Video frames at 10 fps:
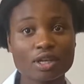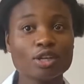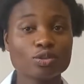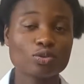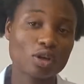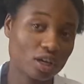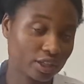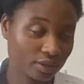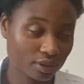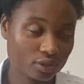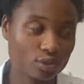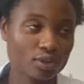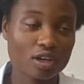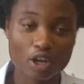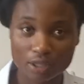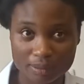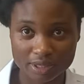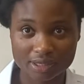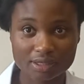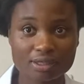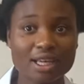to the heart muscles.